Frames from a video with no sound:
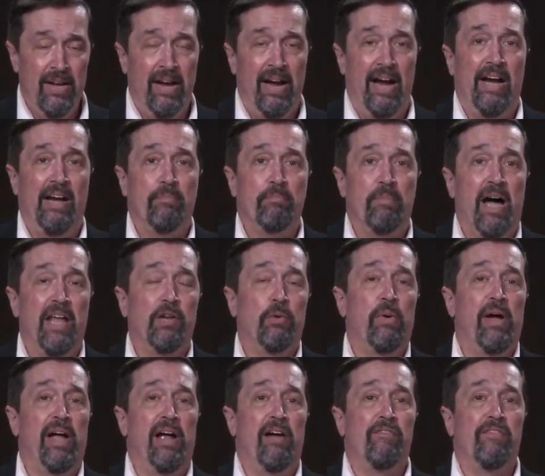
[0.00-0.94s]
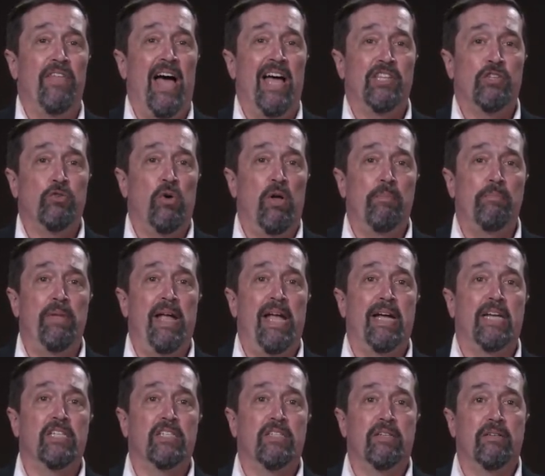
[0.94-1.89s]
And by the way, if that's what
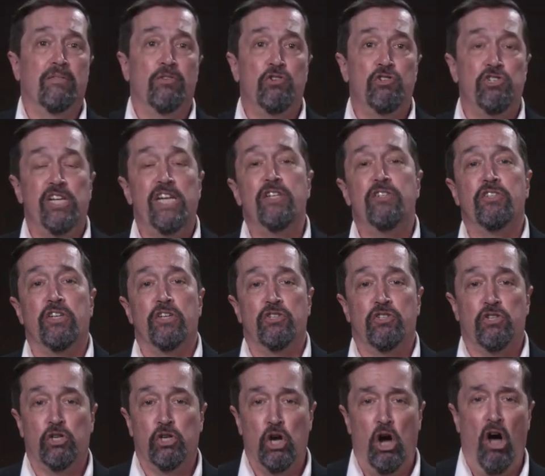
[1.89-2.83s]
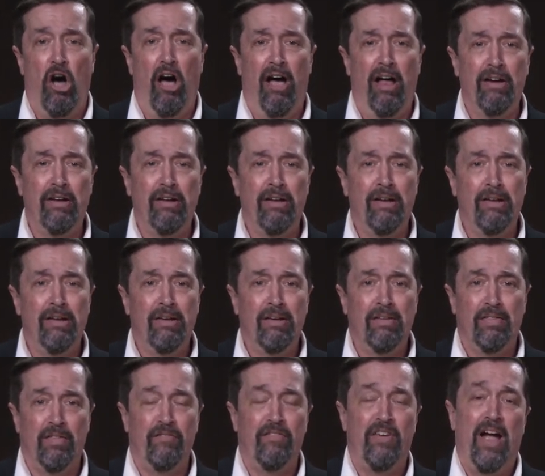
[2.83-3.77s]
makes Jesus God,
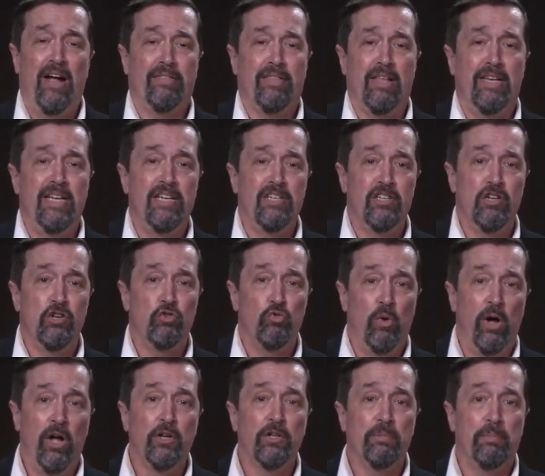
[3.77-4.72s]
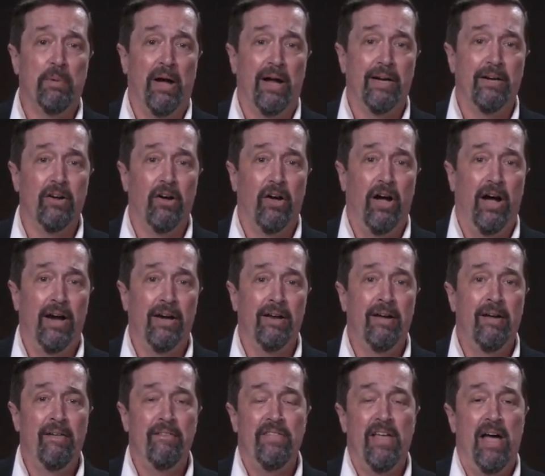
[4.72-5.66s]
the fact that he's indwelt by God,
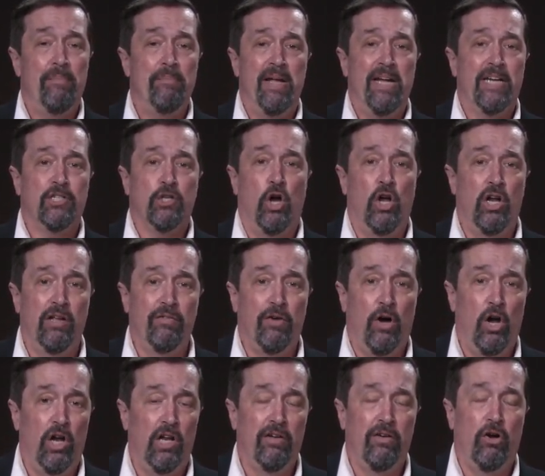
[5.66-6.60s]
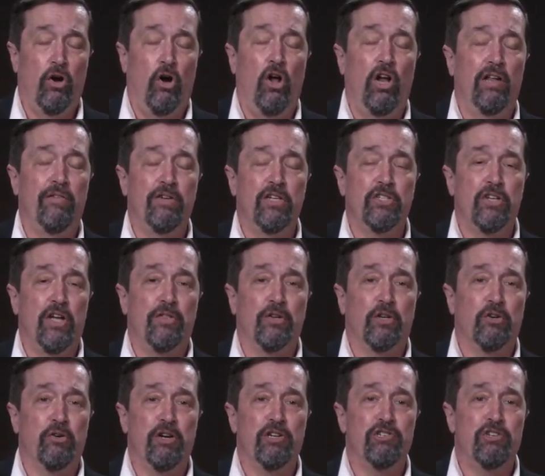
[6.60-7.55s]
that makes all of all of, all of us other
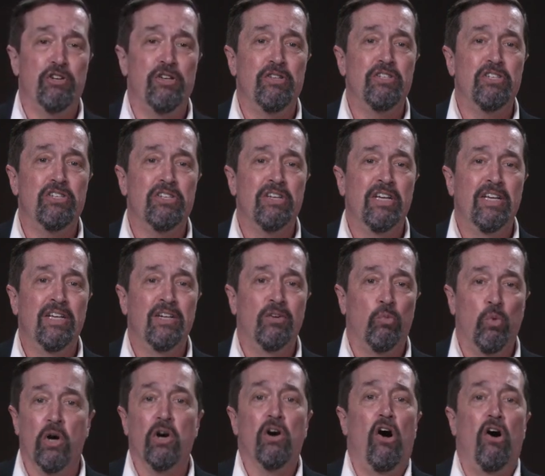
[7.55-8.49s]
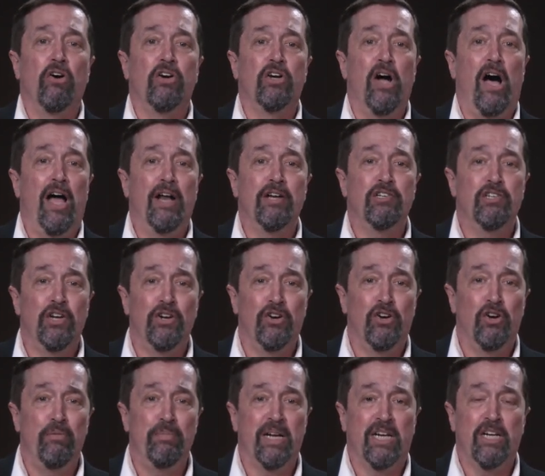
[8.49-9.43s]
Christians, we're all God
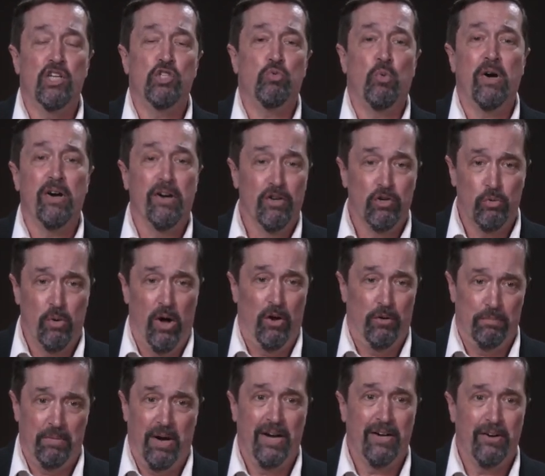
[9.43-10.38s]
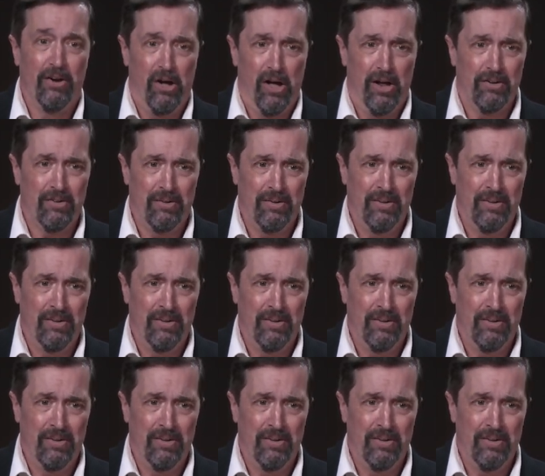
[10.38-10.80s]
too because we're indwelt by God.